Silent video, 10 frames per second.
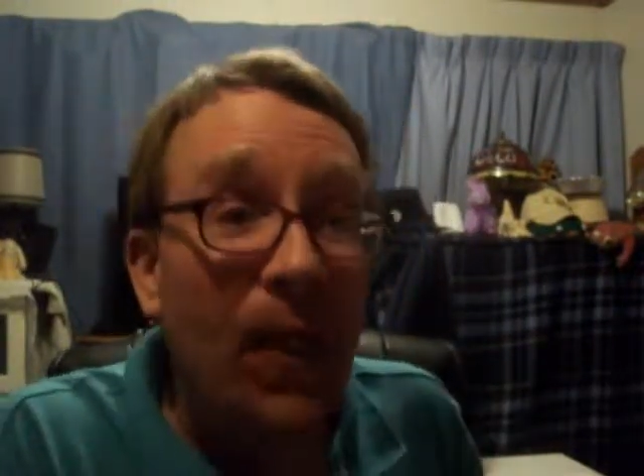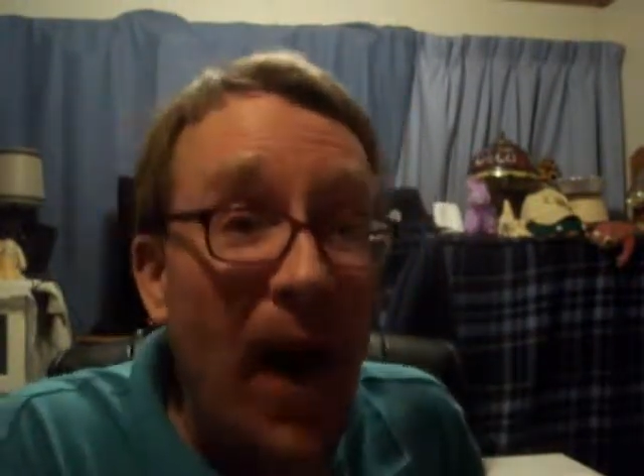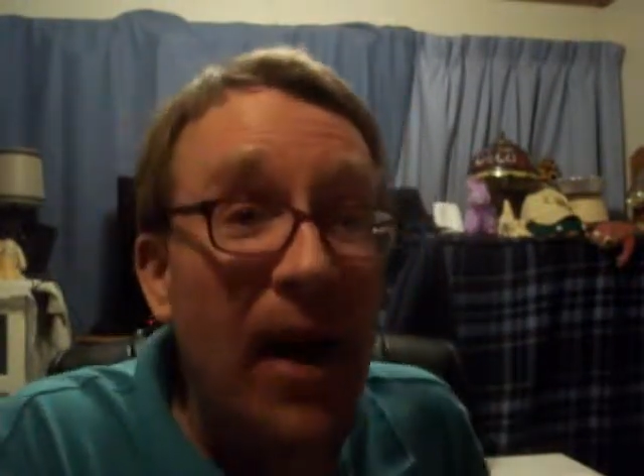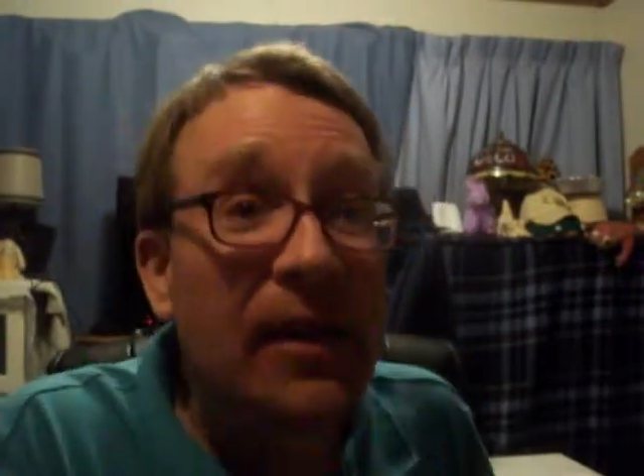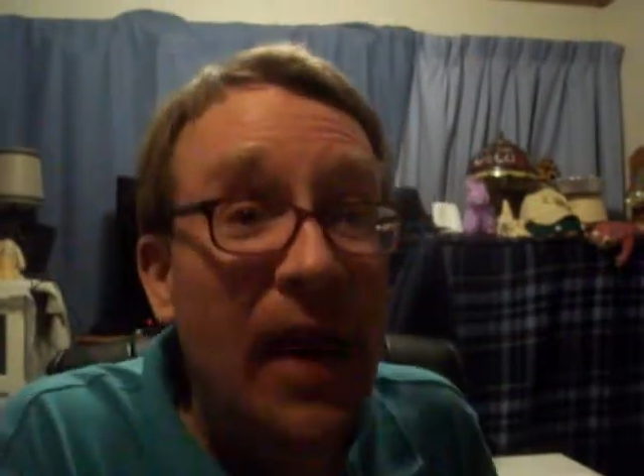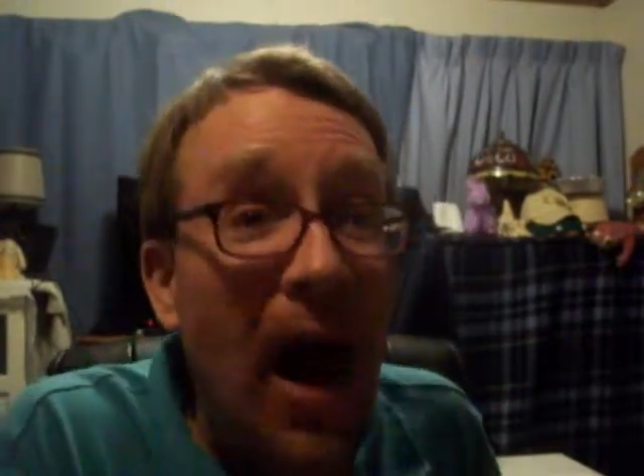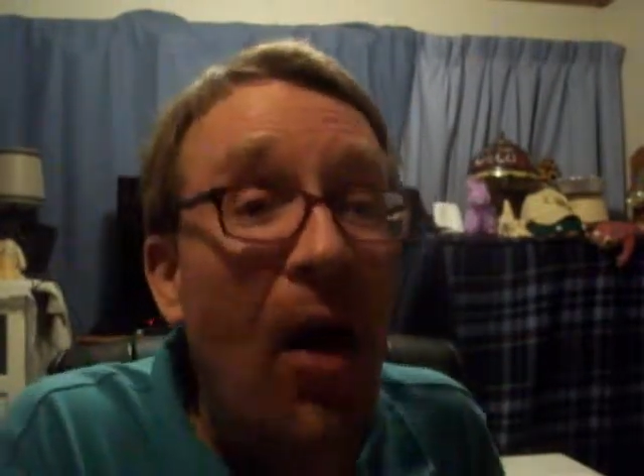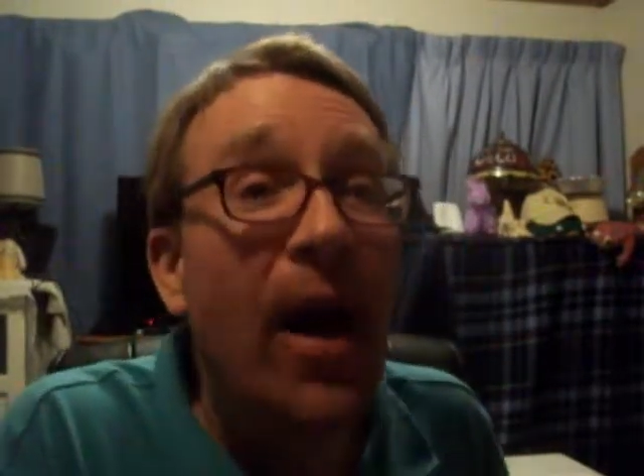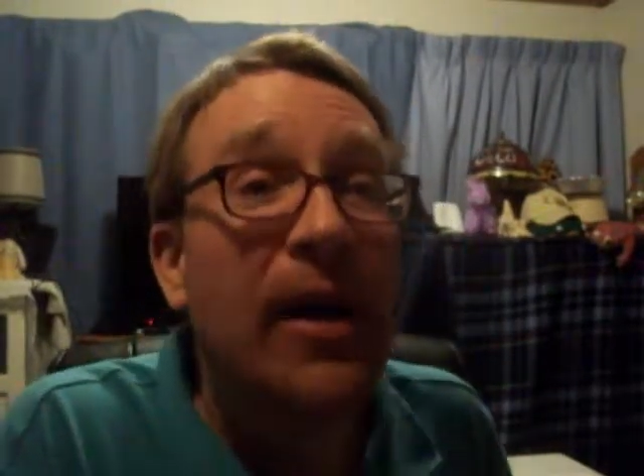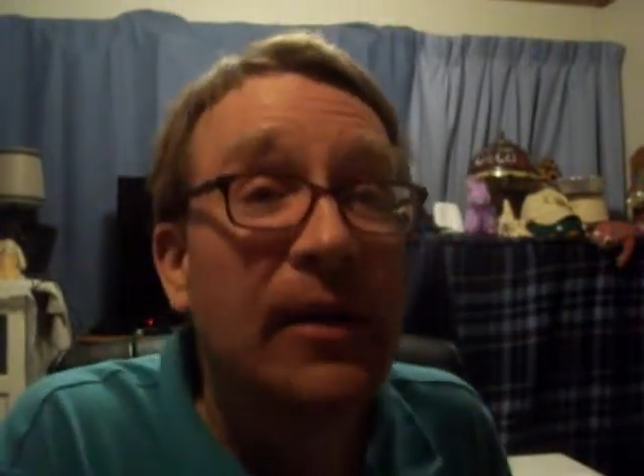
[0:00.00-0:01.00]
that is
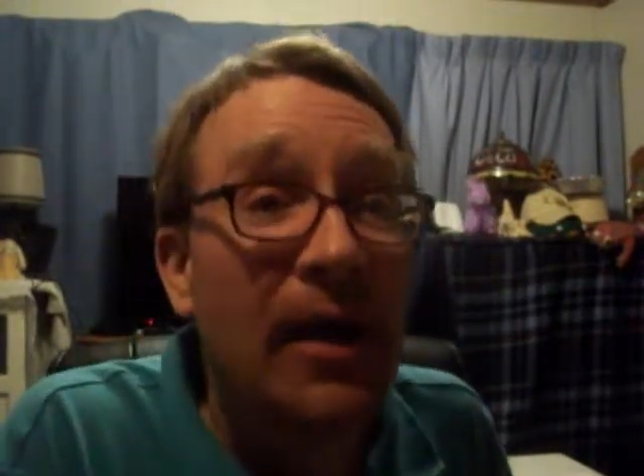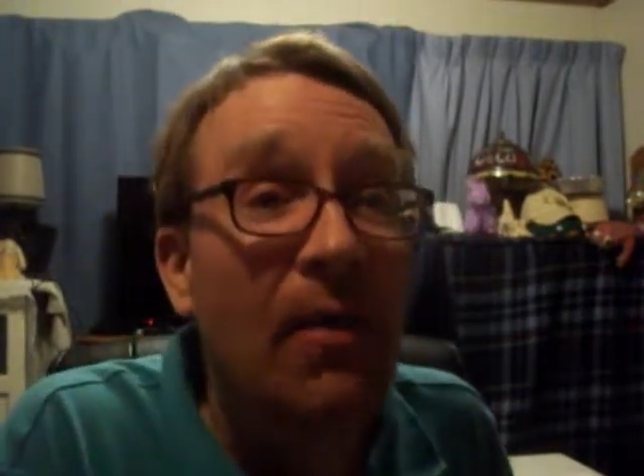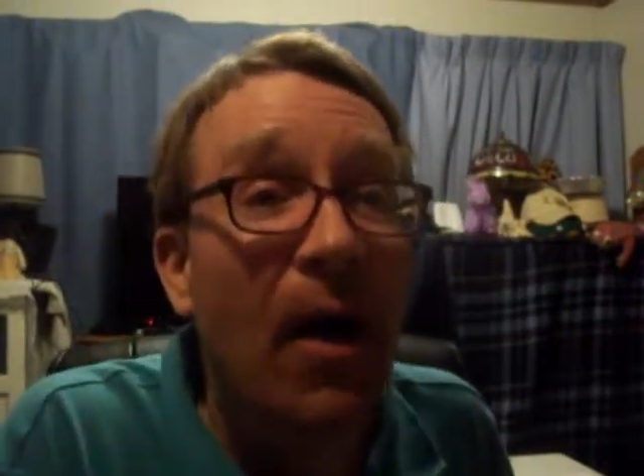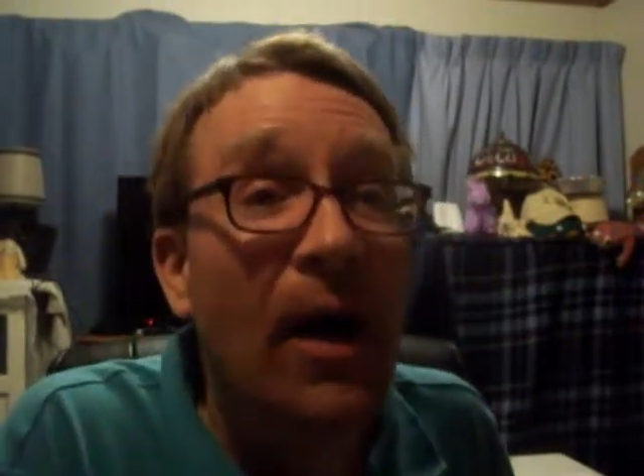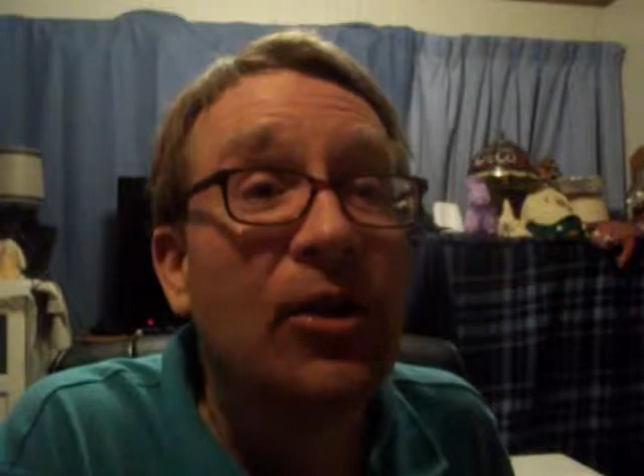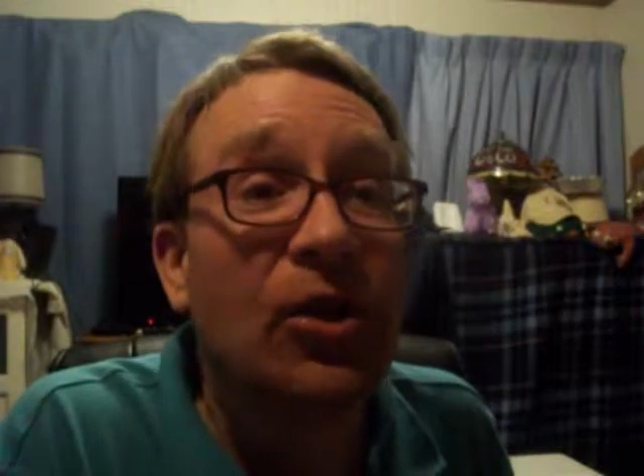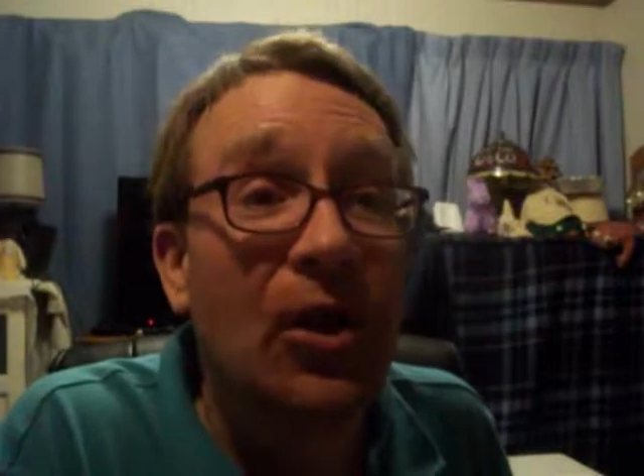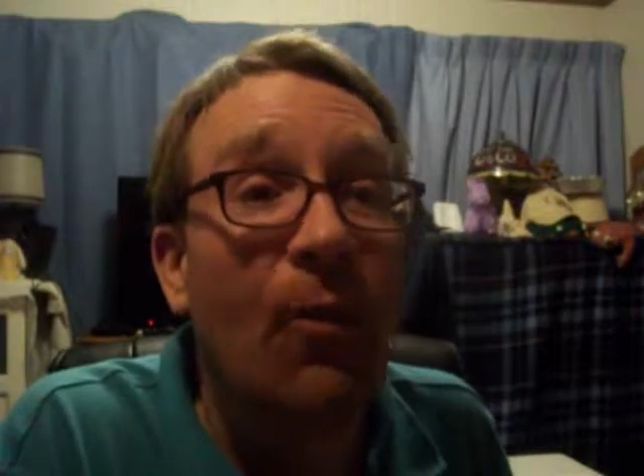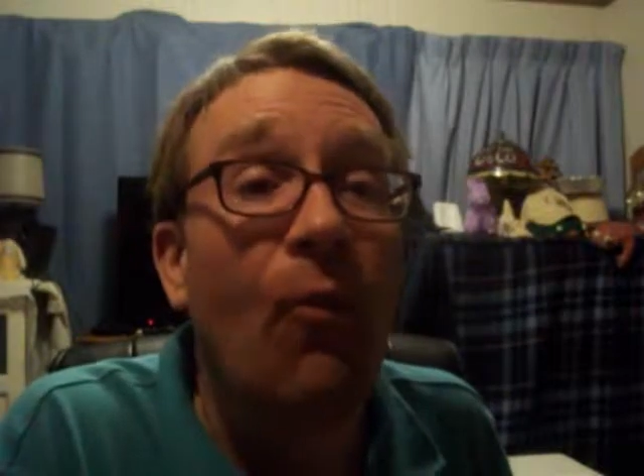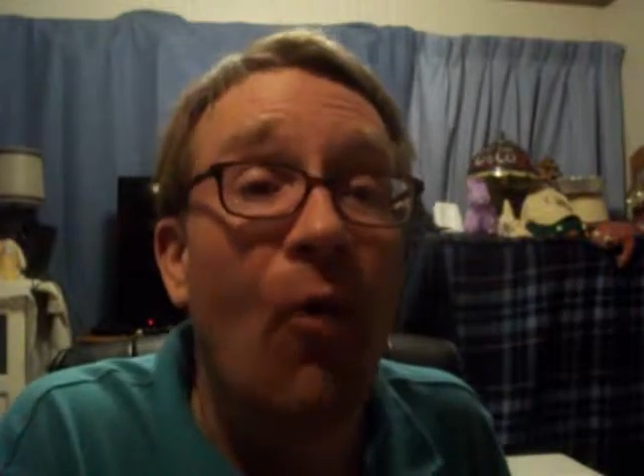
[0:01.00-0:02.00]
how a CMOS
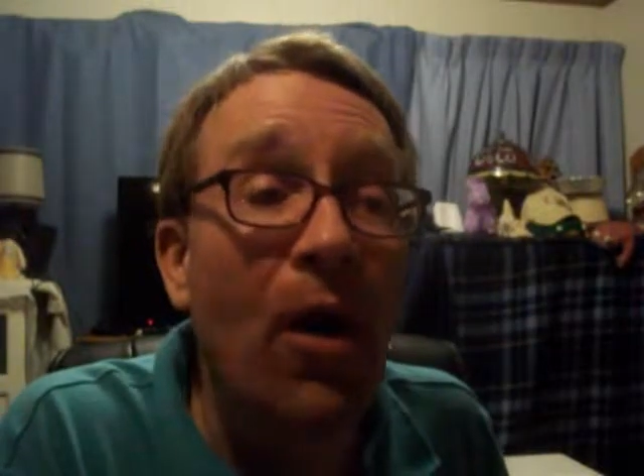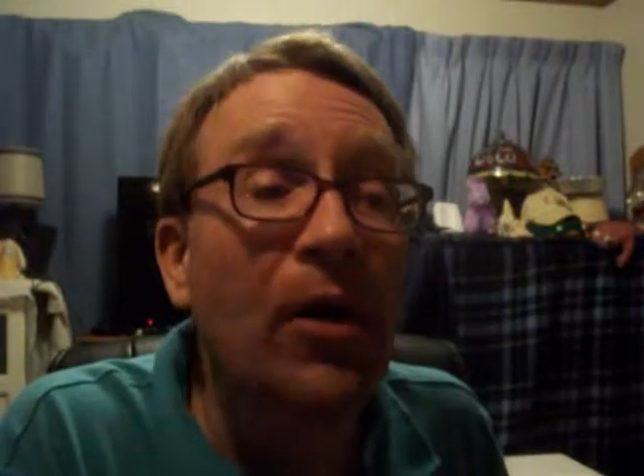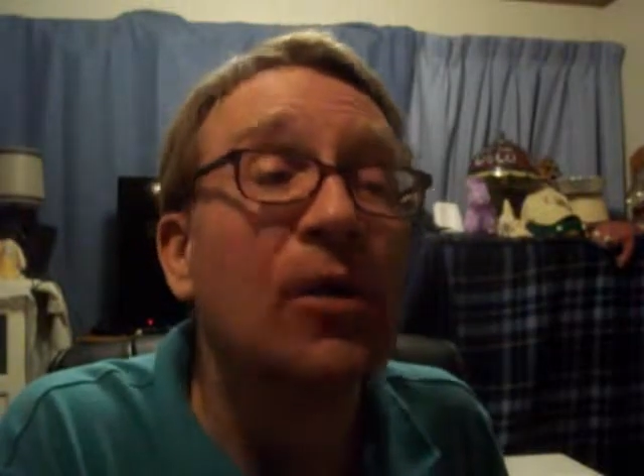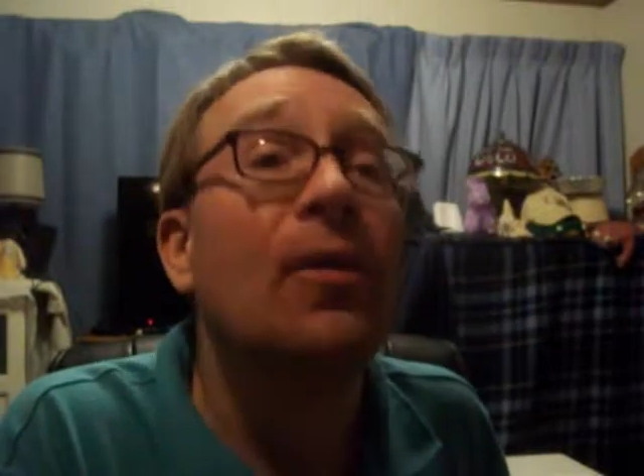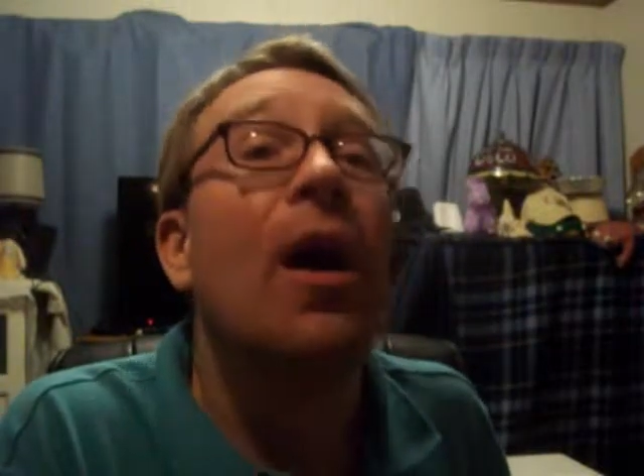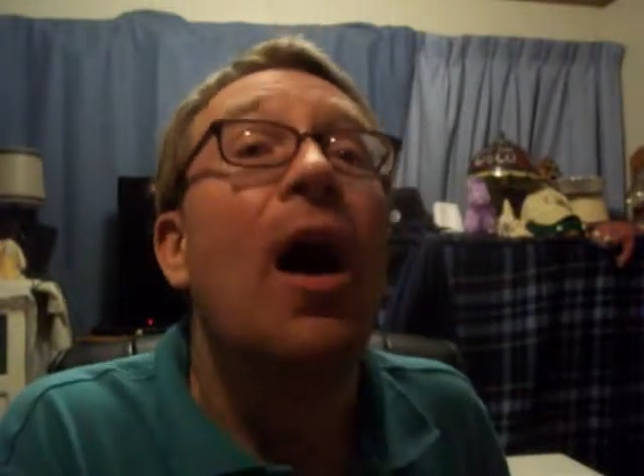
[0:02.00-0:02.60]
chip works.